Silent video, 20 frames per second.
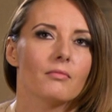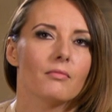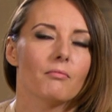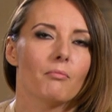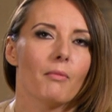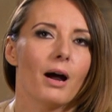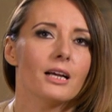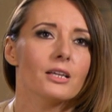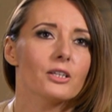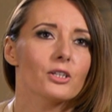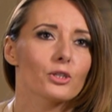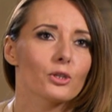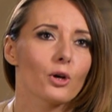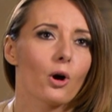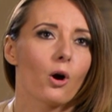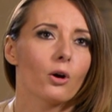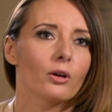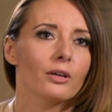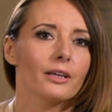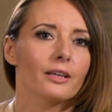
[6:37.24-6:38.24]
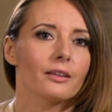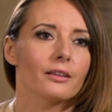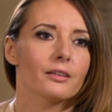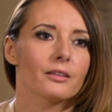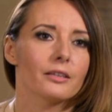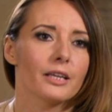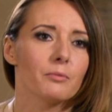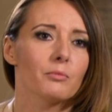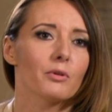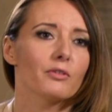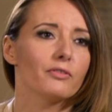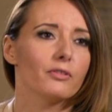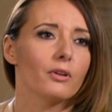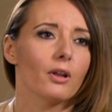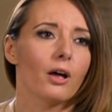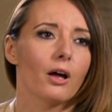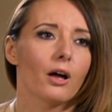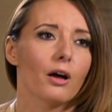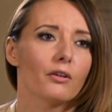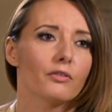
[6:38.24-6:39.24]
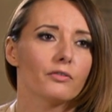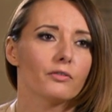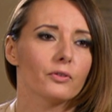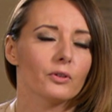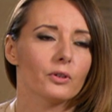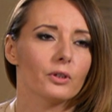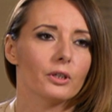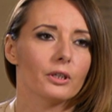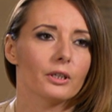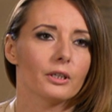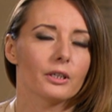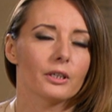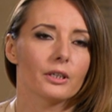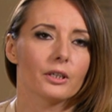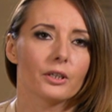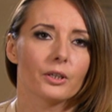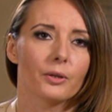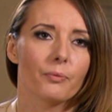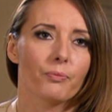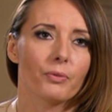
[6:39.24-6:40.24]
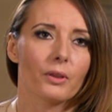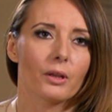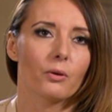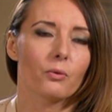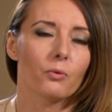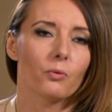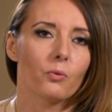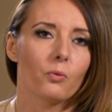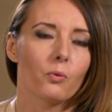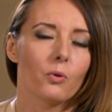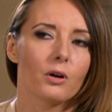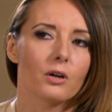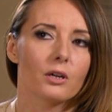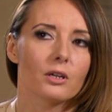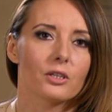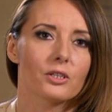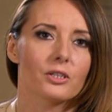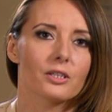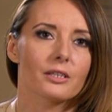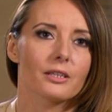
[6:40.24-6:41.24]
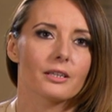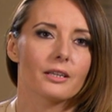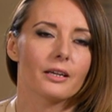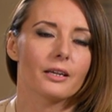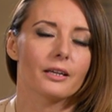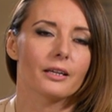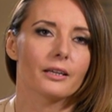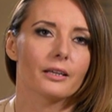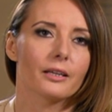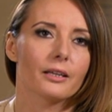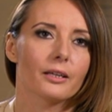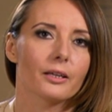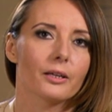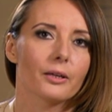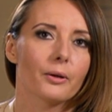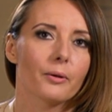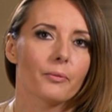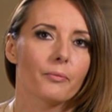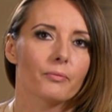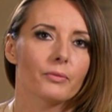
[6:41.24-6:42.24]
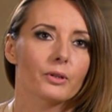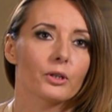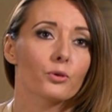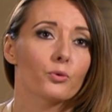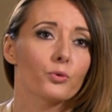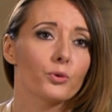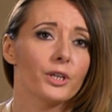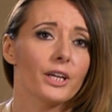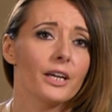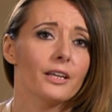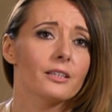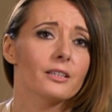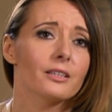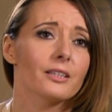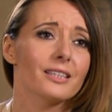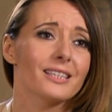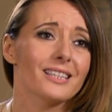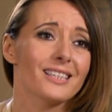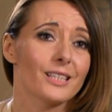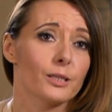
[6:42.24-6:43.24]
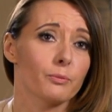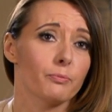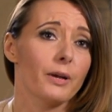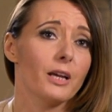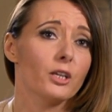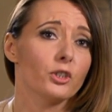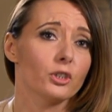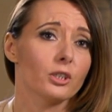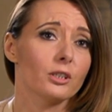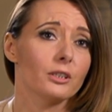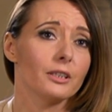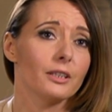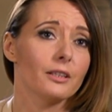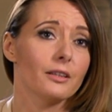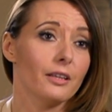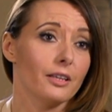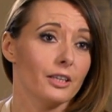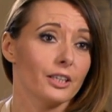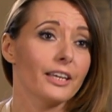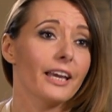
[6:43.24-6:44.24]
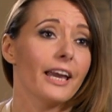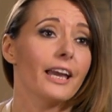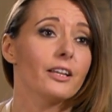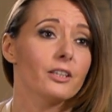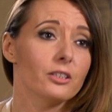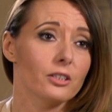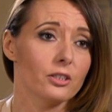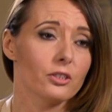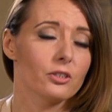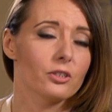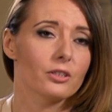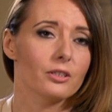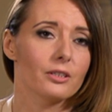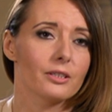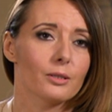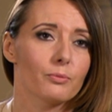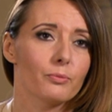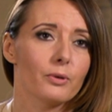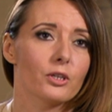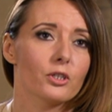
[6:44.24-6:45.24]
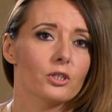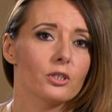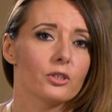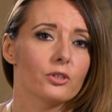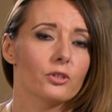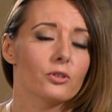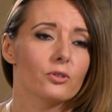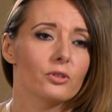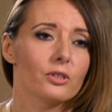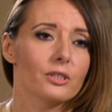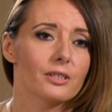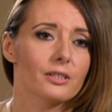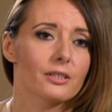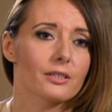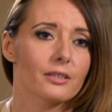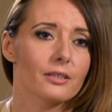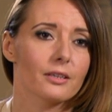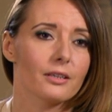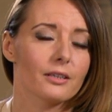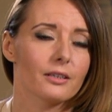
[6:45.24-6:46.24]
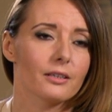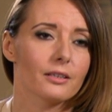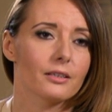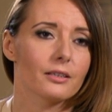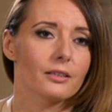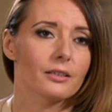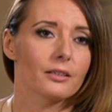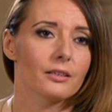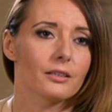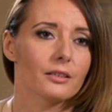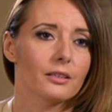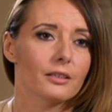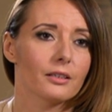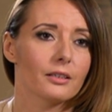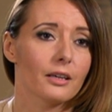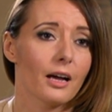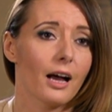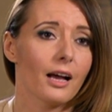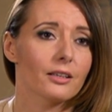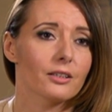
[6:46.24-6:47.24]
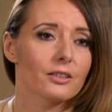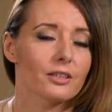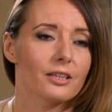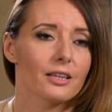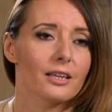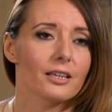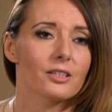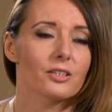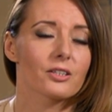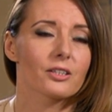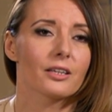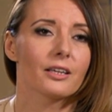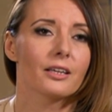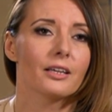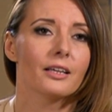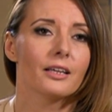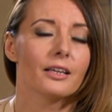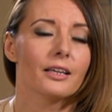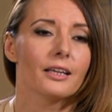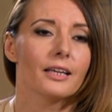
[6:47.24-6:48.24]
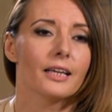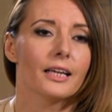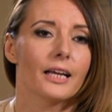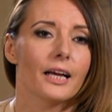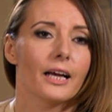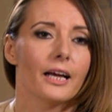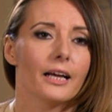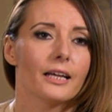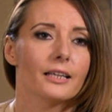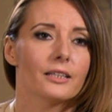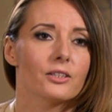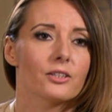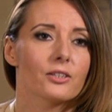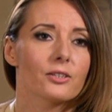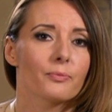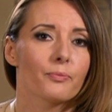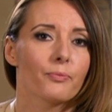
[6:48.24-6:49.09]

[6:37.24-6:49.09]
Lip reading: My song, In the Name of Love, was created especially, dedicated especially to this contest. And